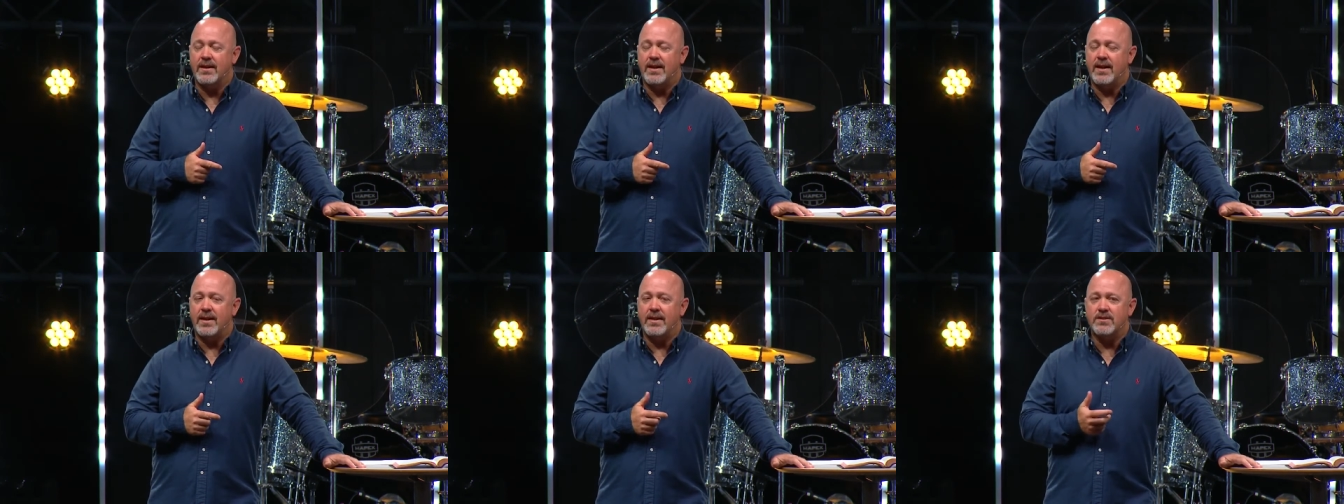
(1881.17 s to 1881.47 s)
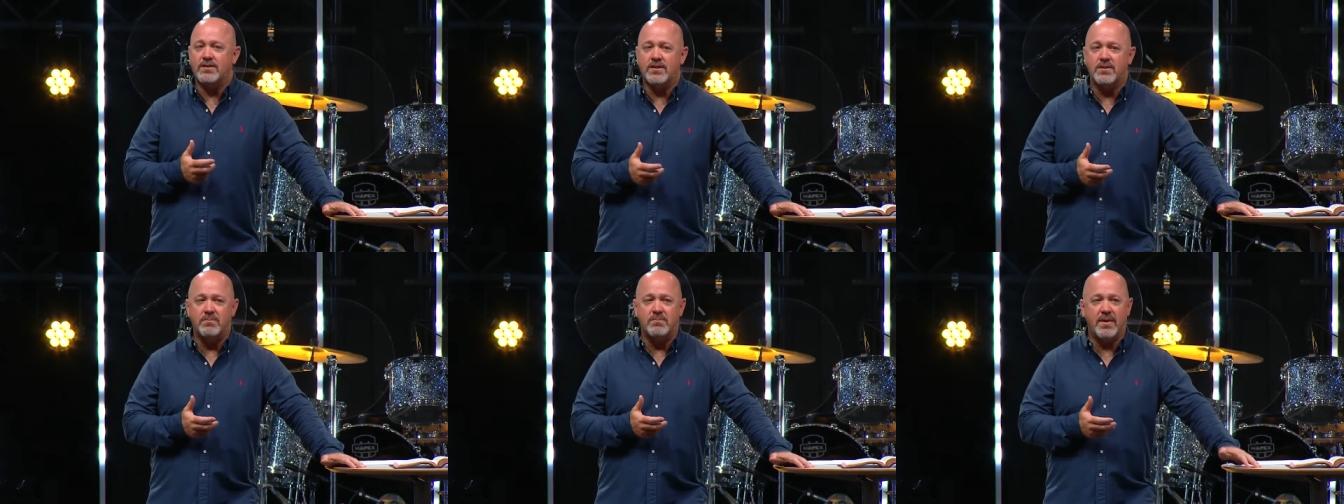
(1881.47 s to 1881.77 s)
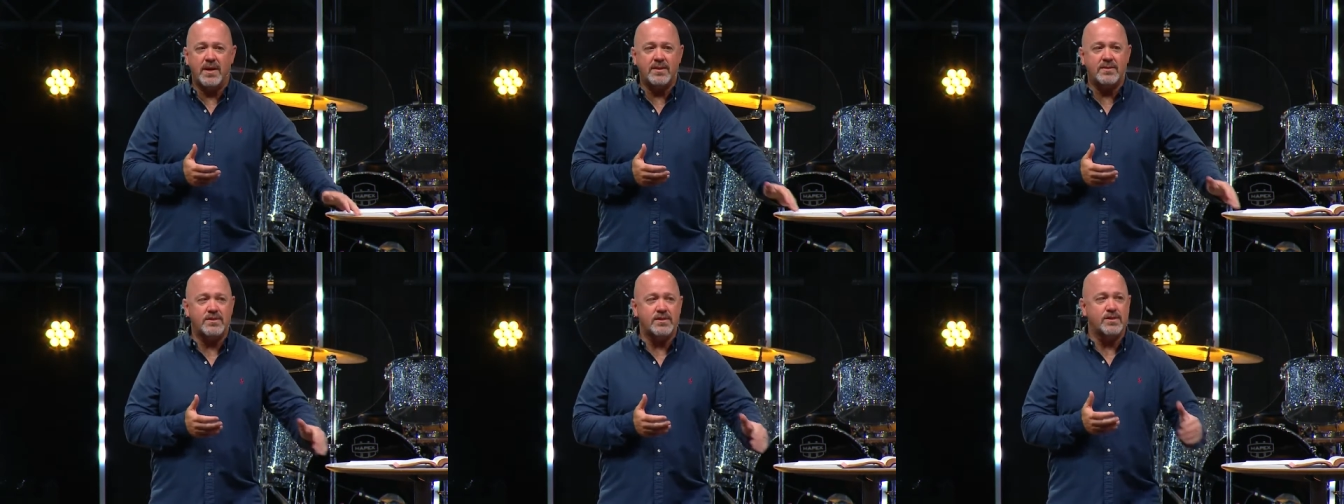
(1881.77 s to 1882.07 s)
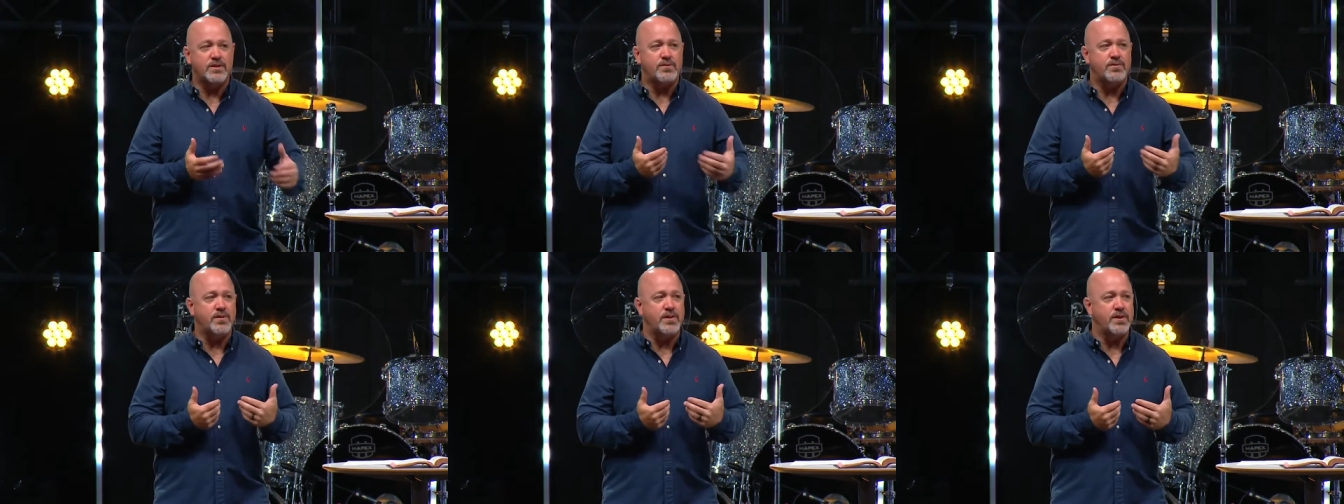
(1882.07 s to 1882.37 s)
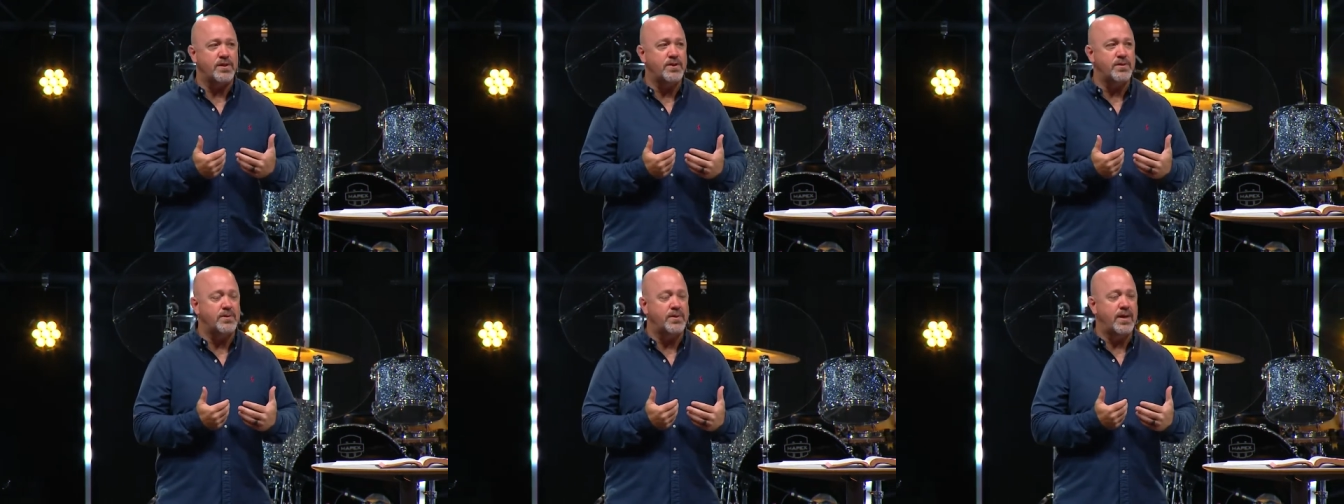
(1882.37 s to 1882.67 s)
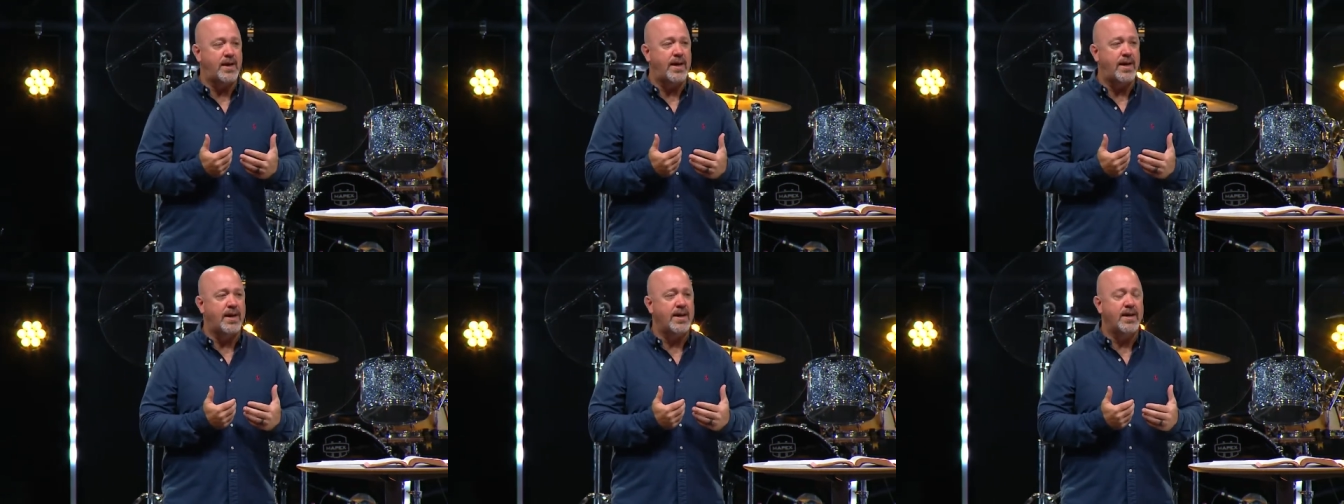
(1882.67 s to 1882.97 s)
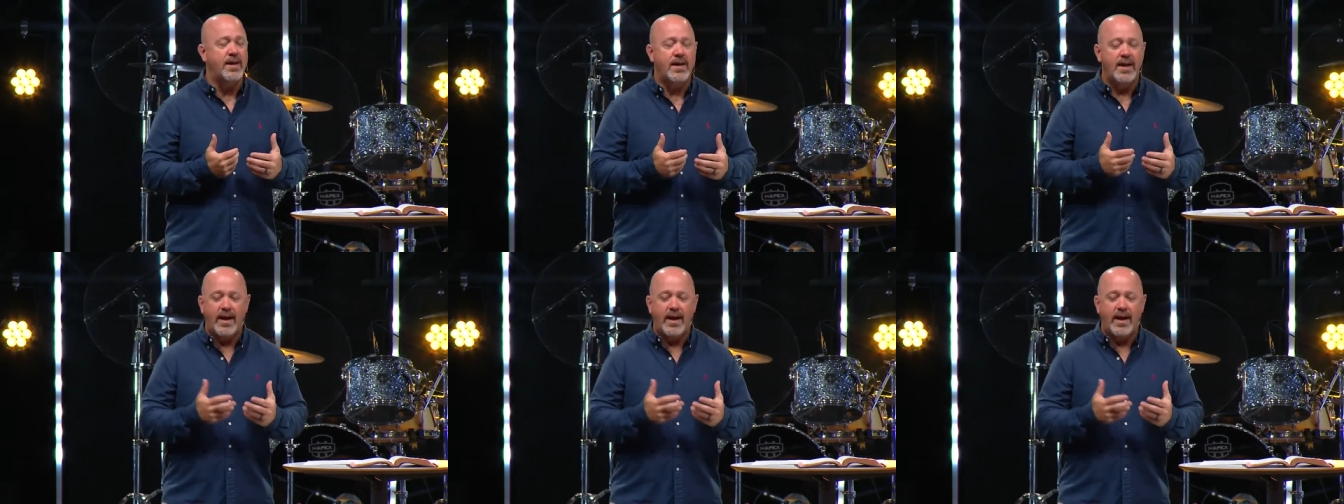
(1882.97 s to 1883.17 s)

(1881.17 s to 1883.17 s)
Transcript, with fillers: And it's a message for you and I.